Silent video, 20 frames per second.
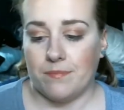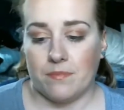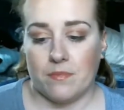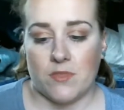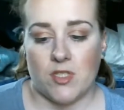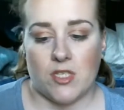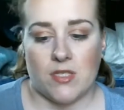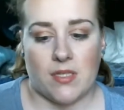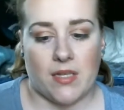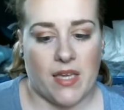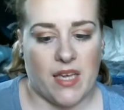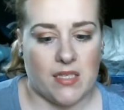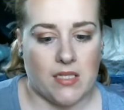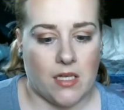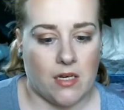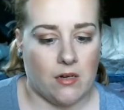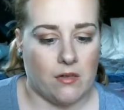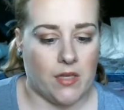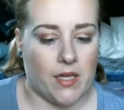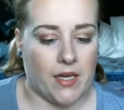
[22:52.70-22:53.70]
Just in case I
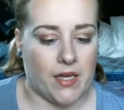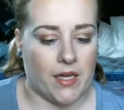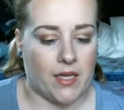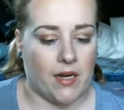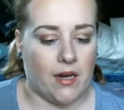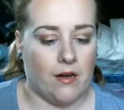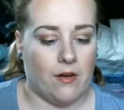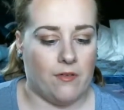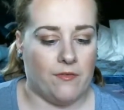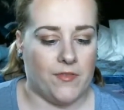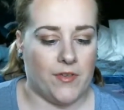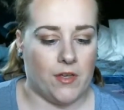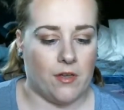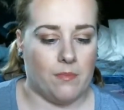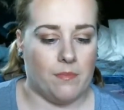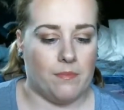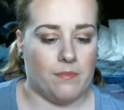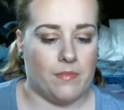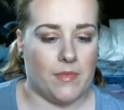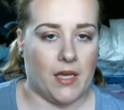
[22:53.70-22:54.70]
don't like it, I don't
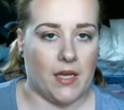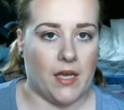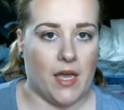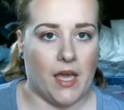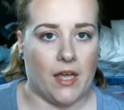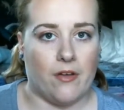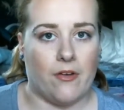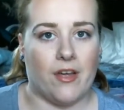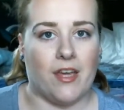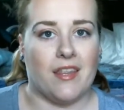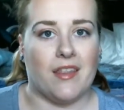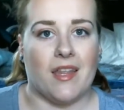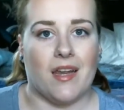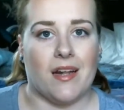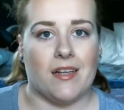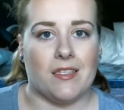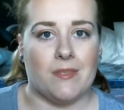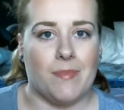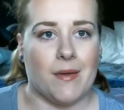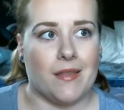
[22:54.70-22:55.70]
feel like angry that
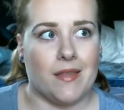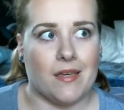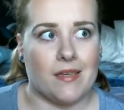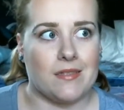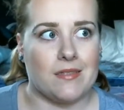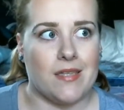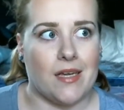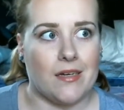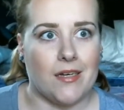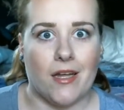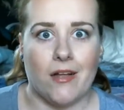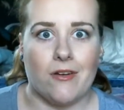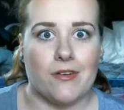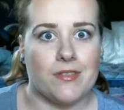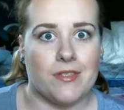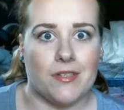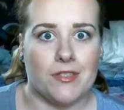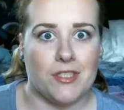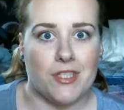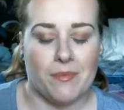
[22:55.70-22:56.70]
I spent like
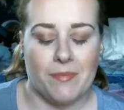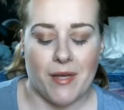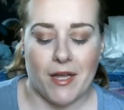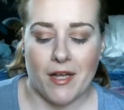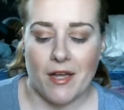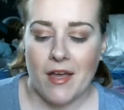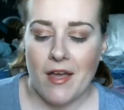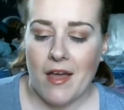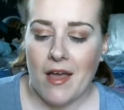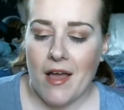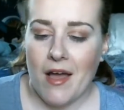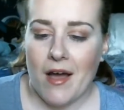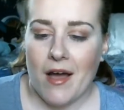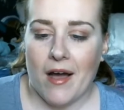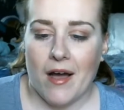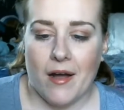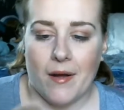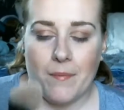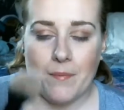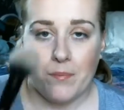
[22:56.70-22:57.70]
$10 on shipping.
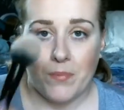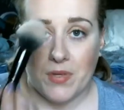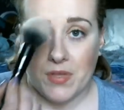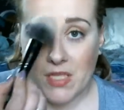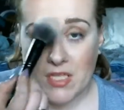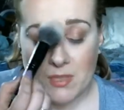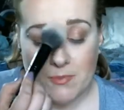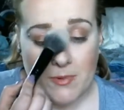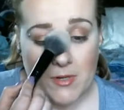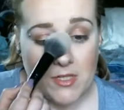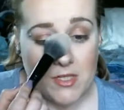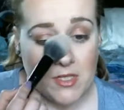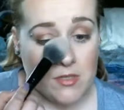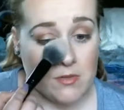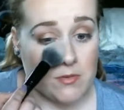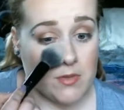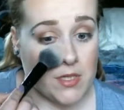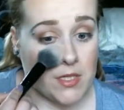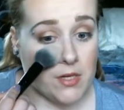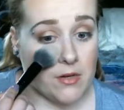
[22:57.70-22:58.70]
But this brush is
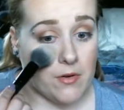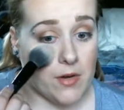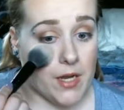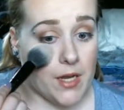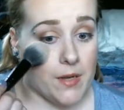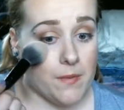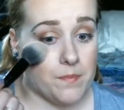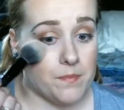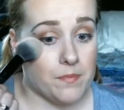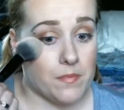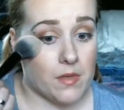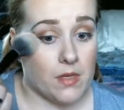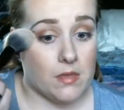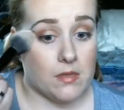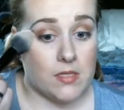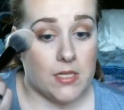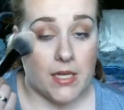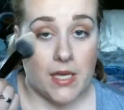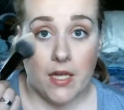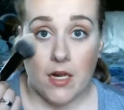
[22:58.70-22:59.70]
really great
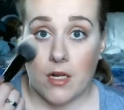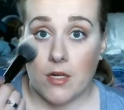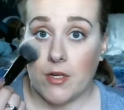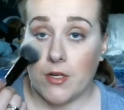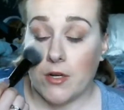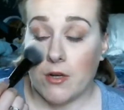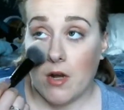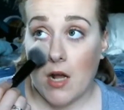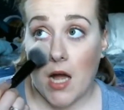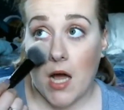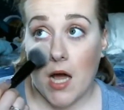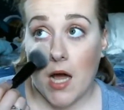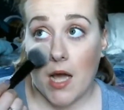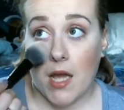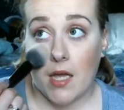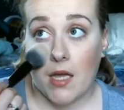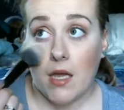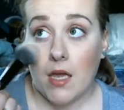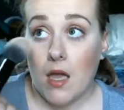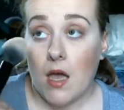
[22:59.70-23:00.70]
to get under your
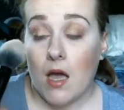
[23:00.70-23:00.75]
eye.